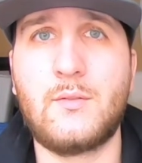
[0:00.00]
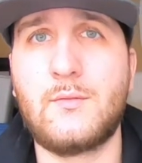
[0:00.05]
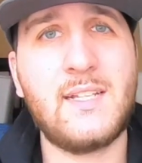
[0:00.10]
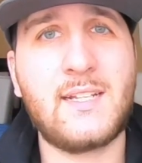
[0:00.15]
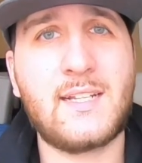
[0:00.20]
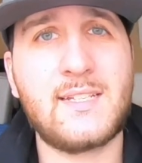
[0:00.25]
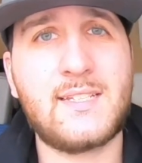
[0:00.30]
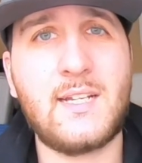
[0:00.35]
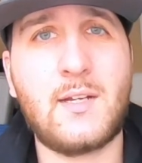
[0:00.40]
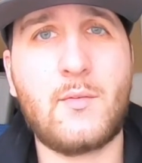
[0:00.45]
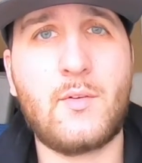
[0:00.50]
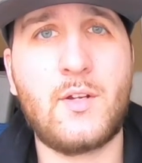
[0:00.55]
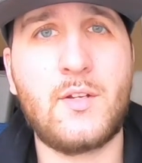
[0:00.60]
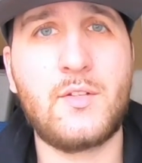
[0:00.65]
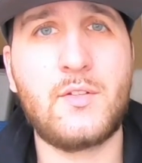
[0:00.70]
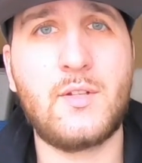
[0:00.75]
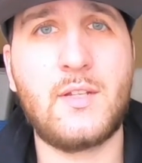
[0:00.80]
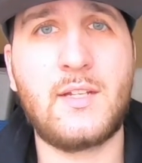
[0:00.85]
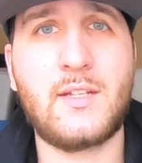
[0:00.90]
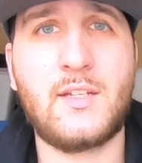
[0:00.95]
like I said, I want to
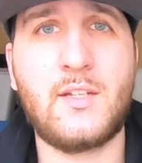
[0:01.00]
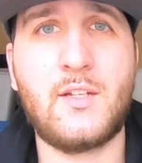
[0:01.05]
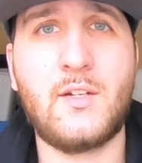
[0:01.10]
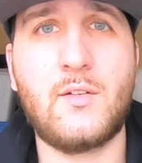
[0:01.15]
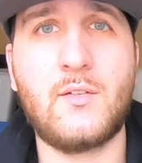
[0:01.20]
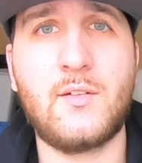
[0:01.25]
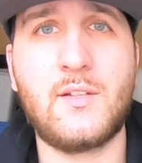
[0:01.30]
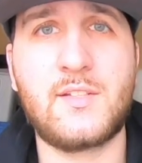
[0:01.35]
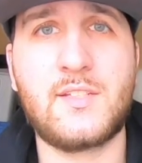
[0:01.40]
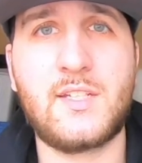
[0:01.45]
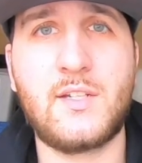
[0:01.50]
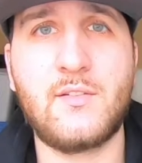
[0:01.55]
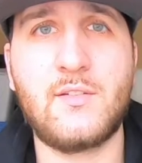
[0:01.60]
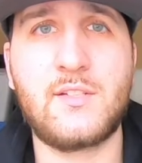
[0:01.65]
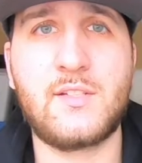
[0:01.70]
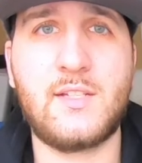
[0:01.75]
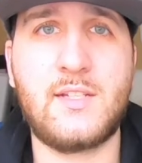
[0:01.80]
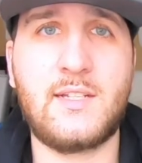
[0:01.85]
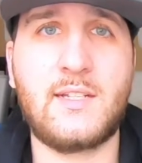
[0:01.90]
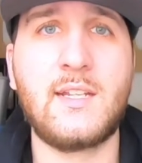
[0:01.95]
do like, you know, a series
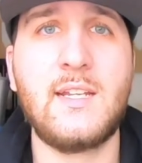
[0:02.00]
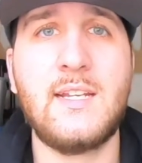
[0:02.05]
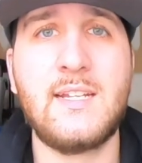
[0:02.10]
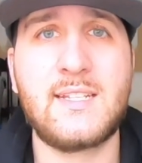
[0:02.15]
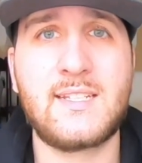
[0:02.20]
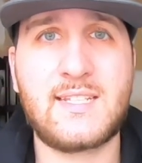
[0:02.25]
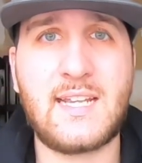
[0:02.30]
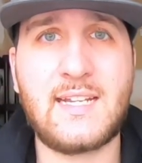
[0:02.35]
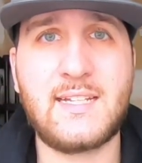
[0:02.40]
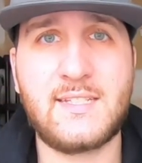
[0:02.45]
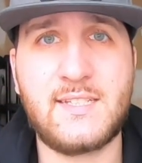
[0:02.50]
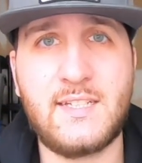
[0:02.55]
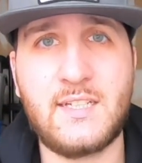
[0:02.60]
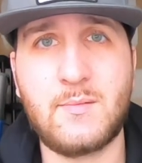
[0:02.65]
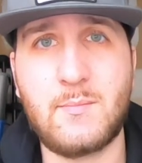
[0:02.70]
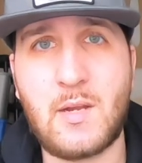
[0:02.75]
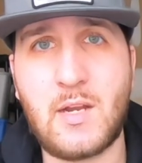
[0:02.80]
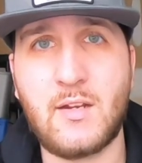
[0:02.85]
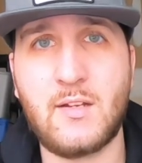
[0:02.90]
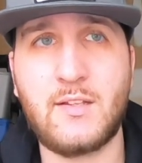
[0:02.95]
of like sightseeing
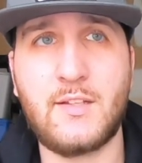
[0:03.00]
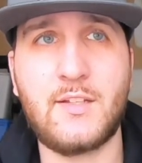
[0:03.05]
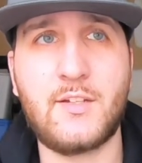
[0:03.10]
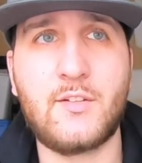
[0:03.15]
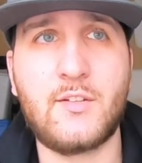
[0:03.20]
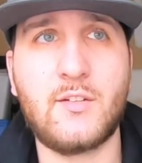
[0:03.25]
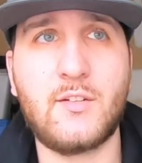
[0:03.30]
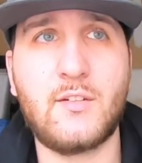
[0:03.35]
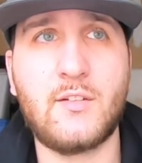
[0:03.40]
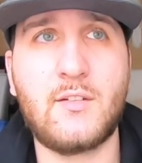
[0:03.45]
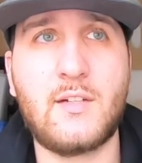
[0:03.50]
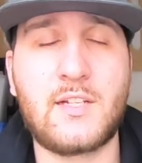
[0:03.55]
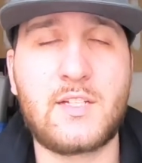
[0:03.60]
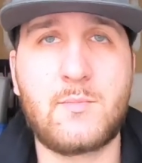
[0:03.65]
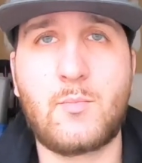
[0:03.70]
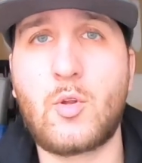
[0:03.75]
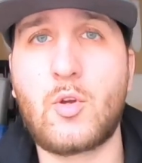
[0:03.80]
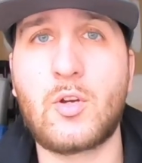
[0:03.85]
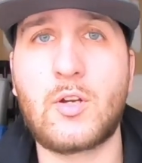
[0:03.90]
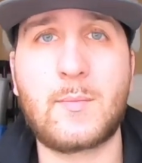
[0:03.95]
Maryland or
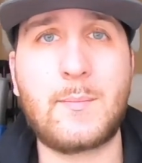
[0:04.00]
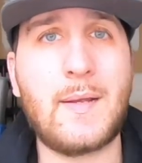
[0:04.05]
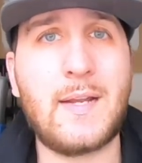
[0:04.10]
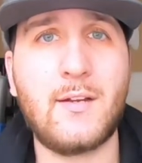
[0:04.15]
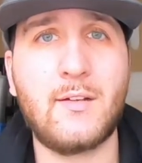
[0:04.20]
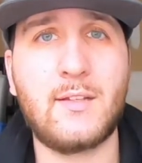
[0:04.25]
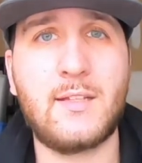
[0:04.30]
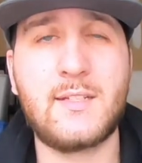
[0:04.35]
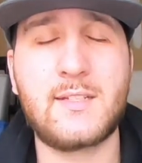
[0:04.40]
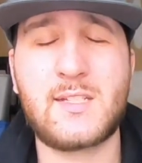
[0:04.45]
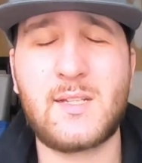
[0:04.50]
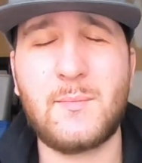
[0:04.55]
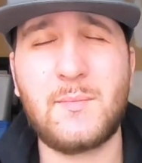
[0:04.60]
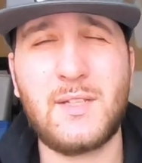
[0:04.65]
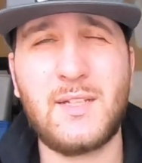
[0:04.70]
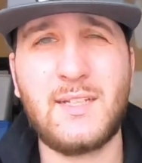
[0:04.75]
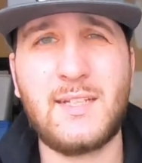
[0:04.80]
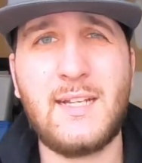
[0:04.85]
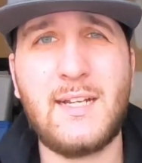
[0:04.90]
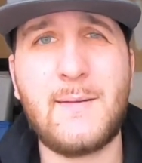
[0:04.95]
exploring Maryland, something
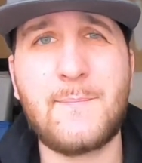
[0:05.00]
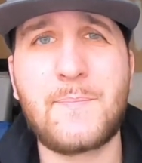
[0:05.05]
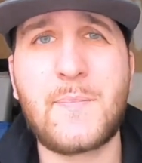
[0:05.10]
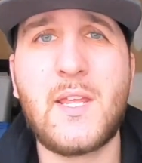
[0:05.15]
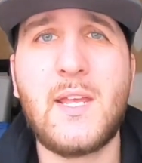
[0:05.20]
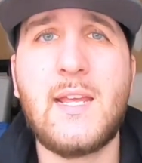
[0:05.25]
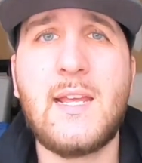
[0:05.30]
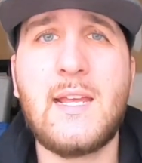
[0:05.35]
like that.